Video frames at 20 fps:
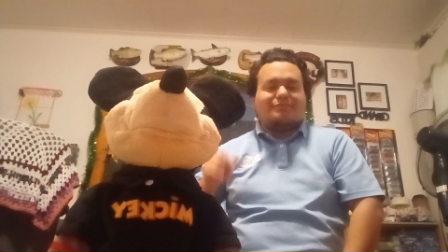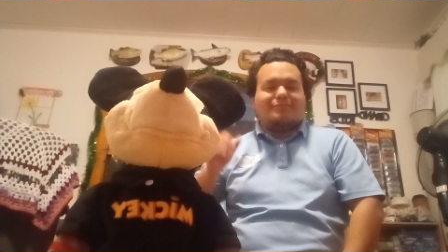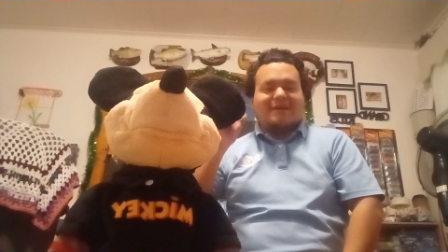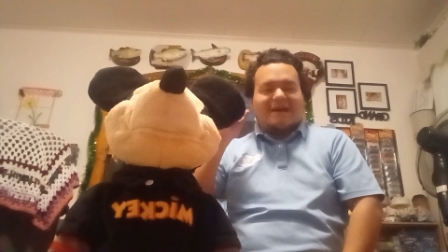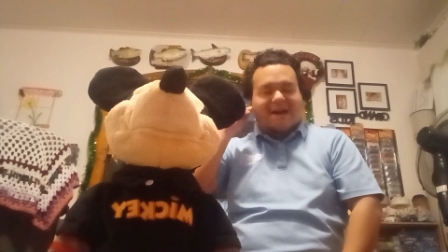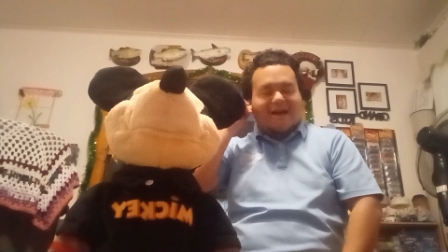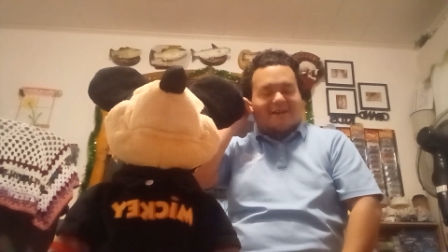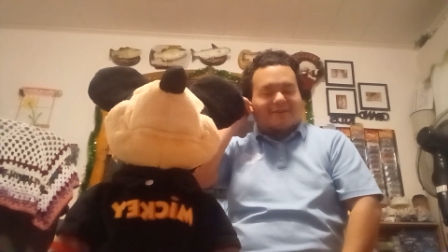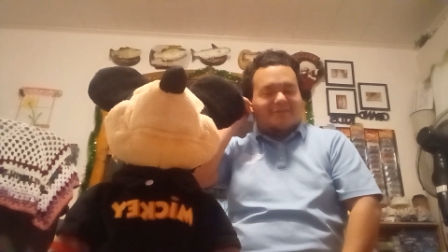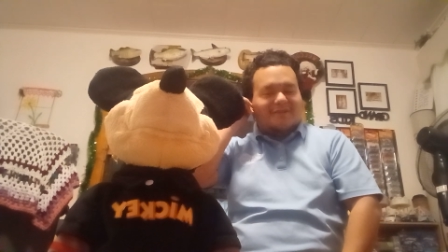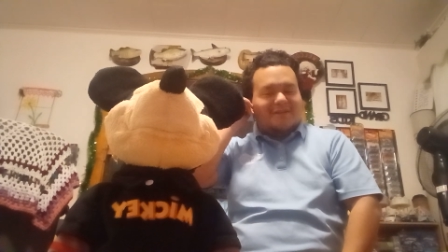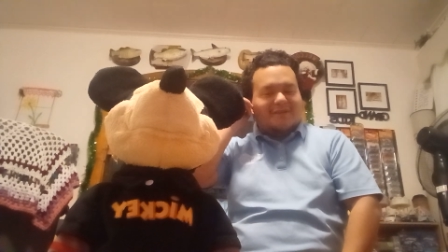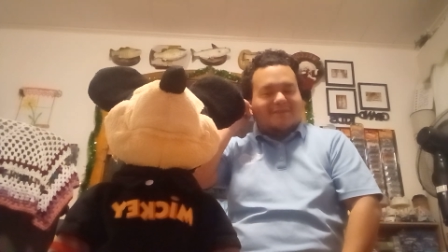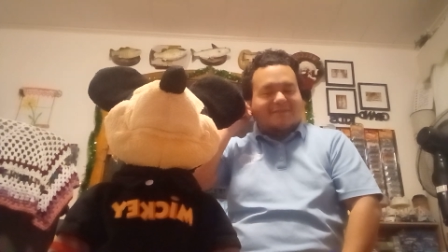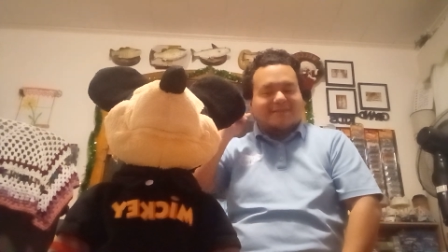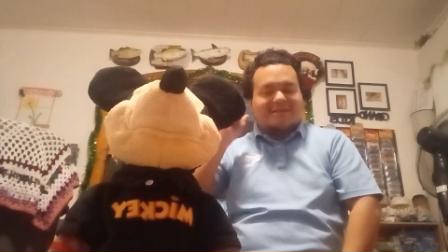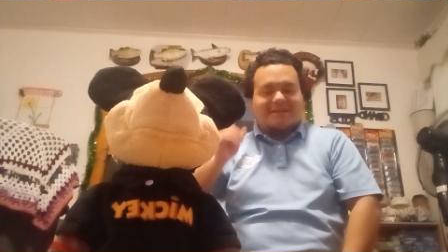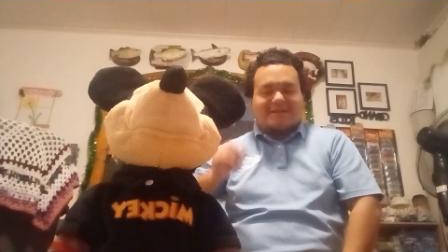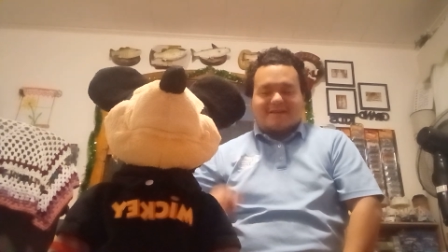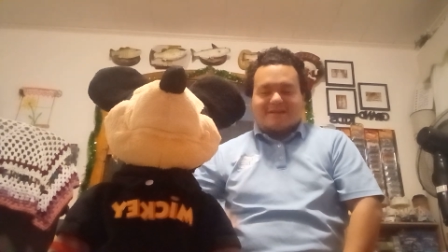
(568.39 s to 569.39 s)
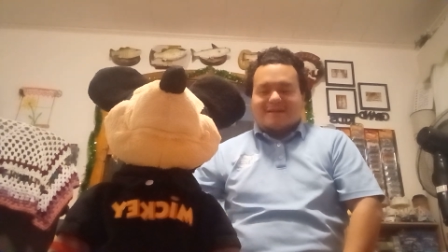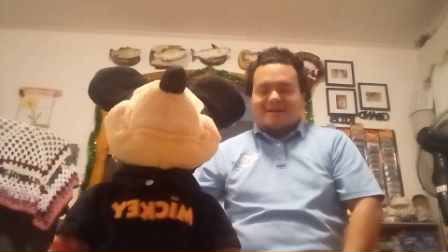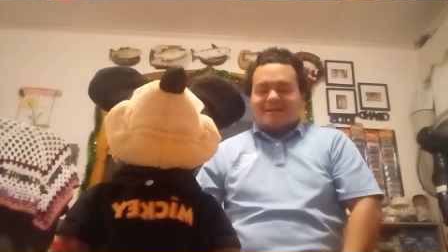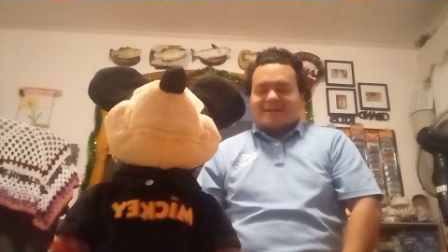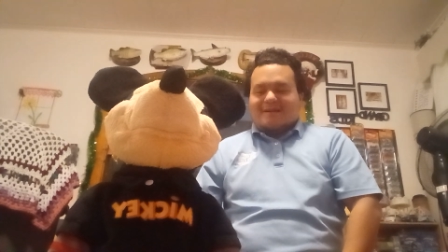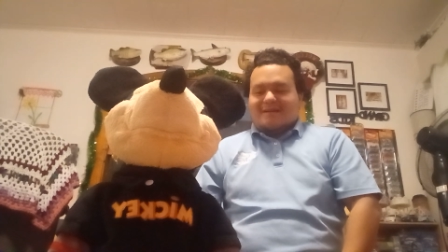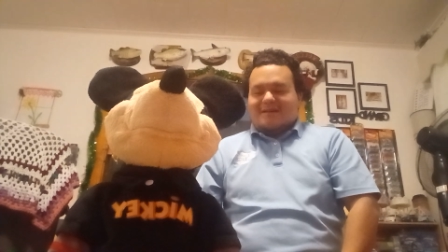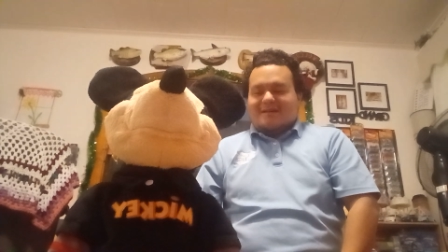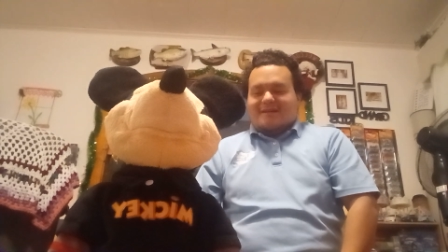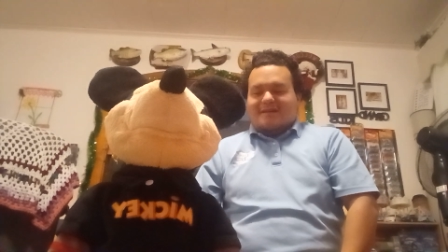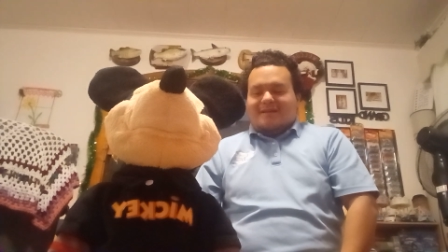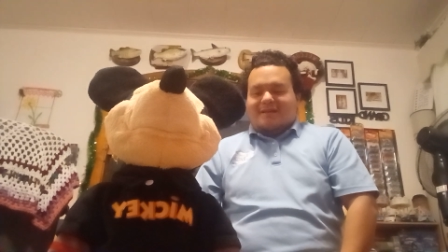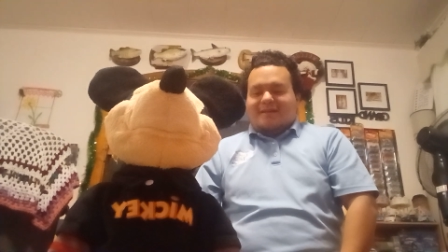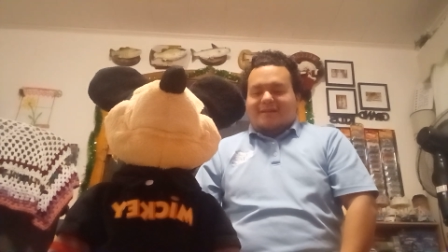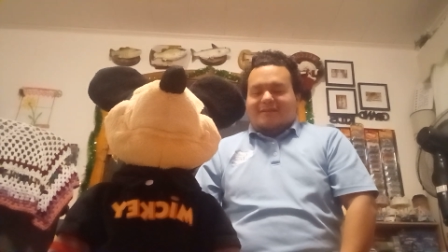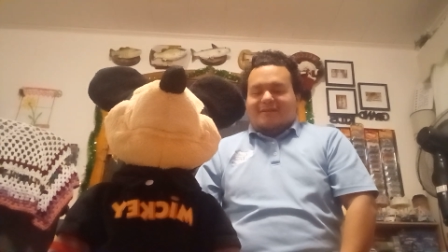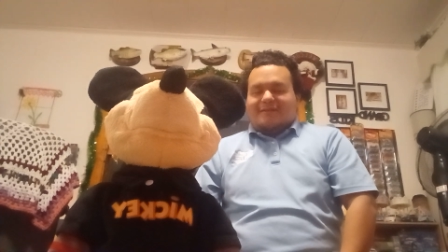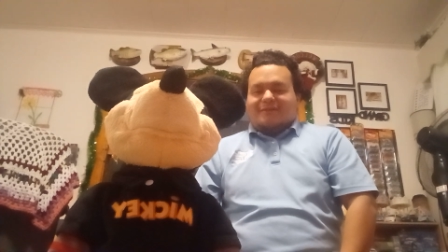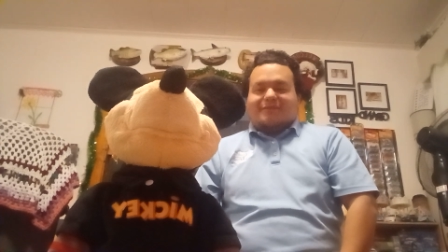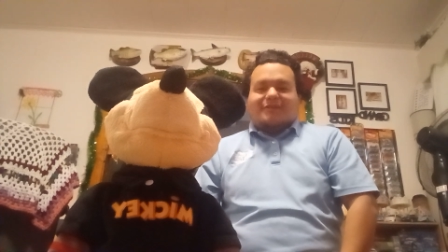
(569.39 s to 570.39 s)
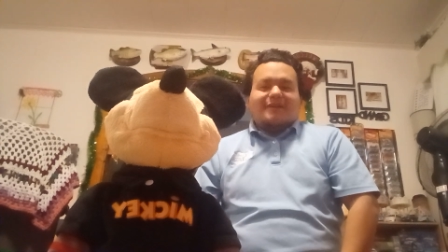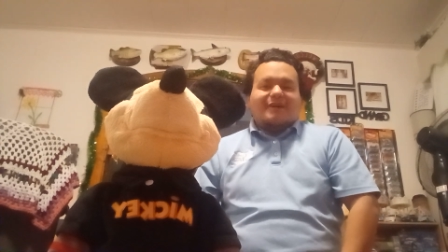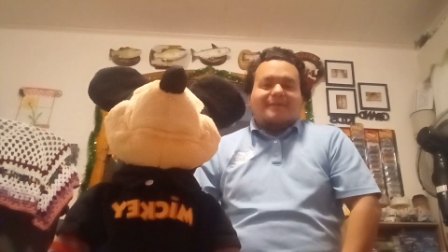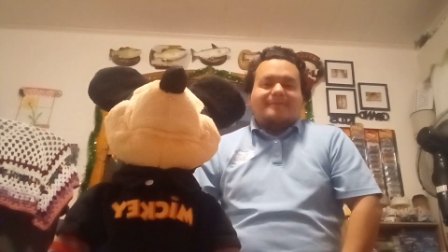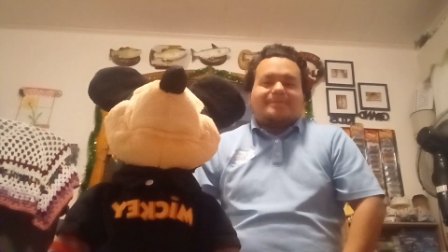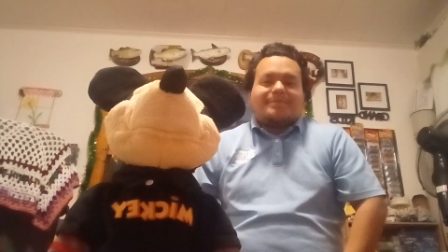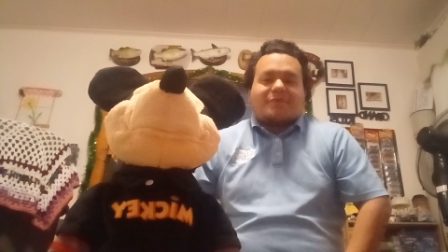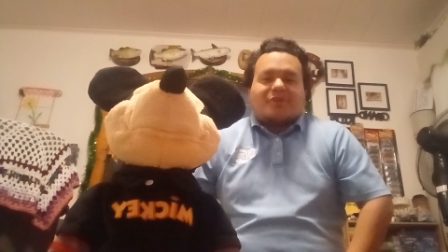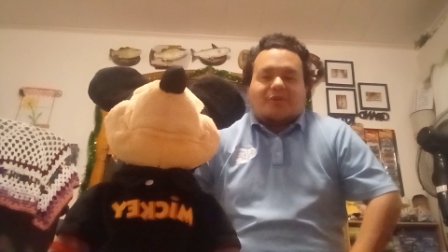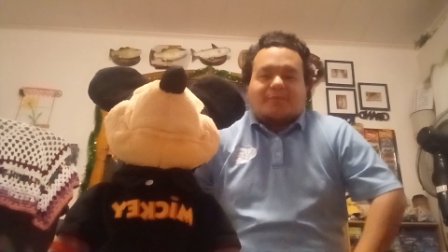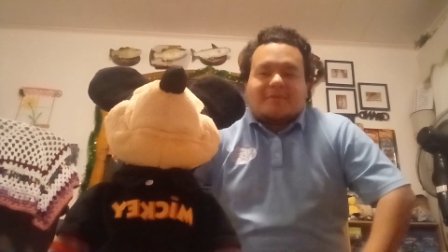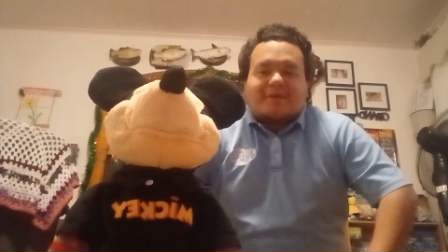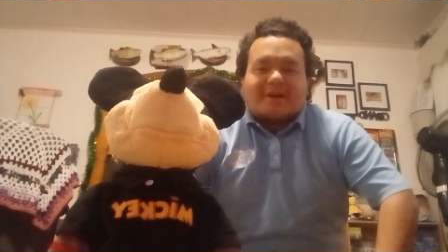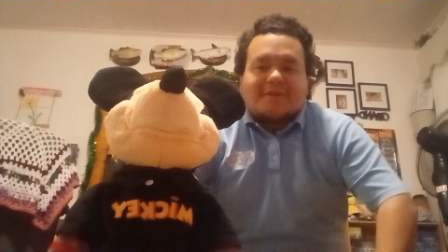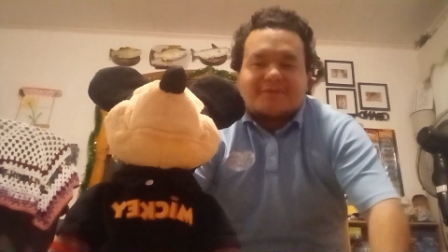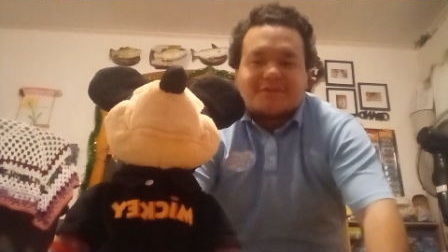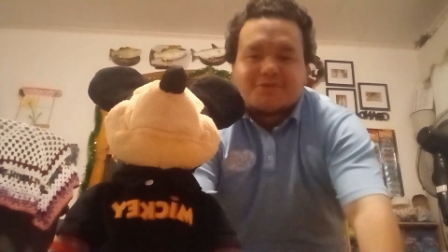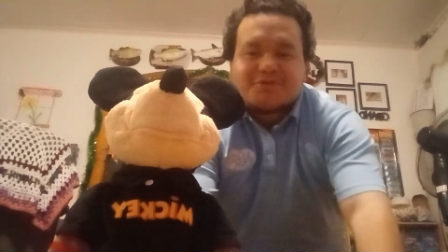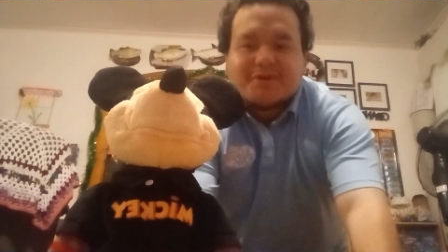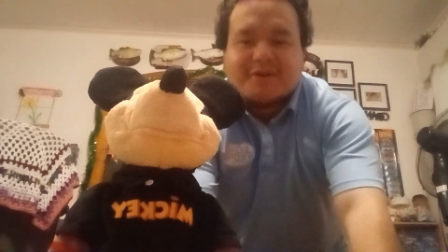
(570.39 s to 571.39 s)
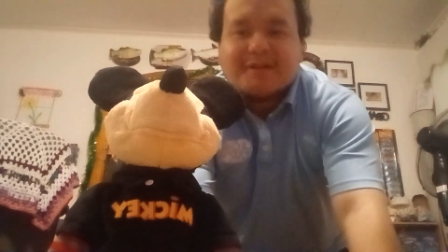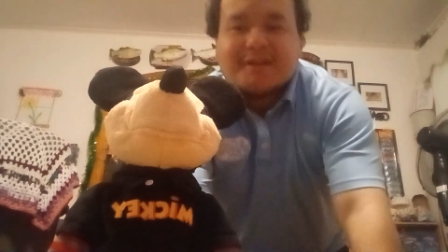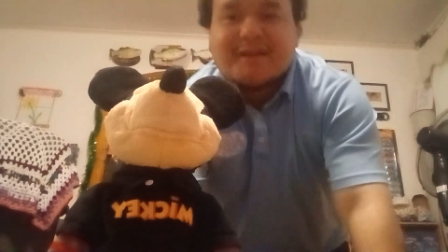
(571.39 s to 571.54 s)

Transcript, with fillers: batteries. So yeah, hope you guys enjoyed